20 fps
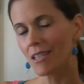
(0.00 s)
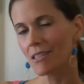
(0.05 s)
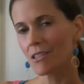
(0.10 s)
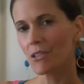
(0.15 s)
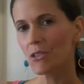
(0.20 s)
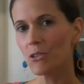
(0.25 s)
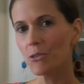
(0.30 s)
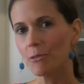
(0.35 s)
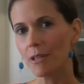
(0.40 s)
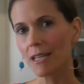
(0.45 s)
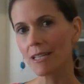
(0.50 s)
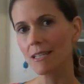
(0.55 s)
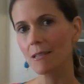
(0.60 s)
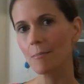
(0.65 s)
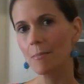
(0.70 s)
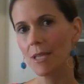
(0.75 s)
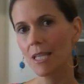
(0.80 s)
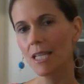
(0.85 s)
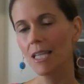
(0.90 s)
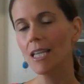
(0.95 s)
It's a new
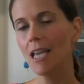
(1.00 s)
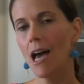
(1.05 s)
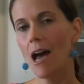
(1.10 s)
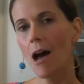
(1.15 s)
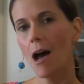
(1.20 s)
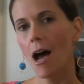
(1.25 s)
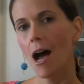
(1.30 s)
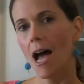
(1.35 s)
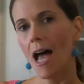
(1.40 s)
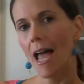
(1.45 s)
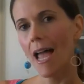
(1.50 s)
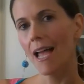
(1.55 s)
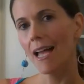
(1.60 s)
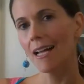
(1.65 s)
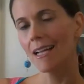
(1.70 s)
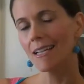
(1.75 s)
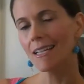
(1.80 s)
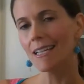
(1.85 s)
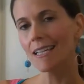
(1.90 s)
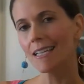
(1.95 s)
recipe
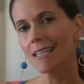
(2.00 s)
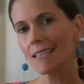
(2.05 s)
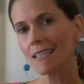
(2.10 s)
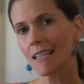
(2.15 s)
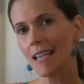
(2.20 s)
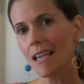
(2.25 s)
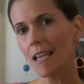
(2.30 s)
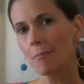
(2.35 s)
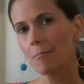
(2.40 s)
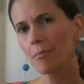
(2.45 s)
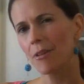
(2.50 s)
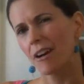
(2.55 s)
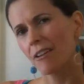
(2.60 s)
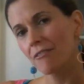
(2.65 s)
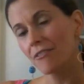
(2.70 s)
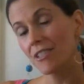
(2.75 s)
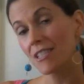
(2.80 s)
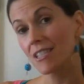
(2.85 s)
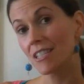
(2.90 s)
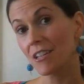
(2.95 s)
and it's a
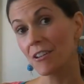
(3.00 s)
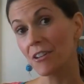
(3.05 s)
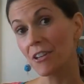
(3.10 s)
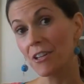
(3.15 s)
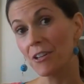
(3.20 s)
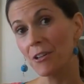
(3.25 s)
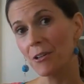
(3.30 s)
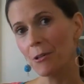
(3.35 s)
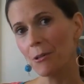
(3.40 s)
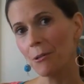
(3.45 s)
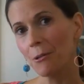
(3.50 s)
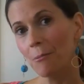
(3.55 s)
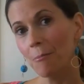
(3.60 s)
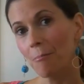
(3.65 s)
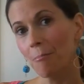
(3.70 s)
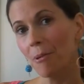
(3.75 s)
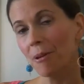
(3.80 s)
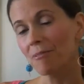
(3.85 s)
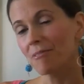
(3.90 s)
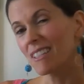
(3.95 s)
breakfast cereal,
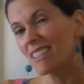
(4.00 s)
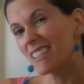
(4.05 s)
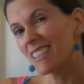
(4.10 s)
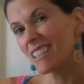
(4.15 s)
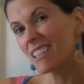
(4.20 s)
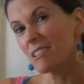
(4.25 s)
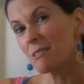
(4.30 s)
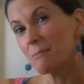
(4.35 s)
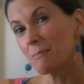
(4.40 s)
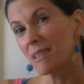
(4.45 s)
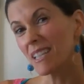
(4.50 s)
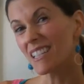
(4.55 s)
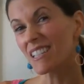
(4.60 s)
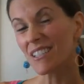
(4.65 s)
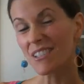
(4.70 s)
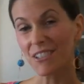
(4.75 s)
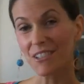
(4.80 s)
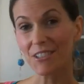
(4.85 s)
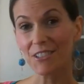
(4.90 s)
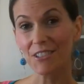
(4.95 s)
but really it could be
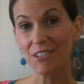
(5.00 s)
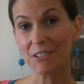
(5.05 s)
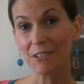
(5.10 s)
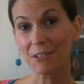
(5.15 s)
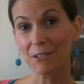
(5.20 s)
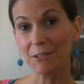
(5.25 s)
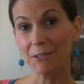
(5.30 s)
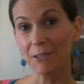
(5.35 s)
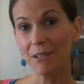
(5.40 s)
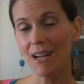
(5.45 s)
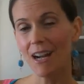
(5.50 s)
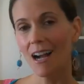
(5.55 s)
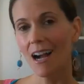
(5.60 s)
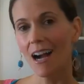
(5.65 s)
dessert too.